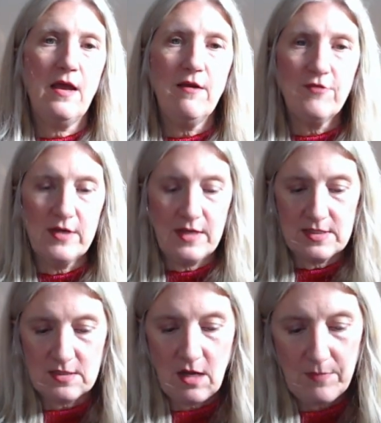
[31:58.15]
Everyday
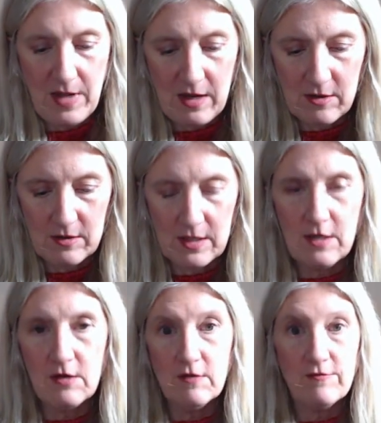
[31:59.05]
Sock pattern
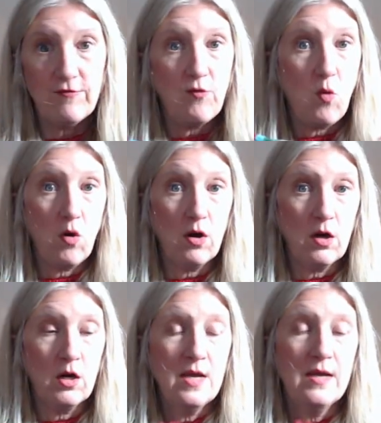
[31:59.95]
geared for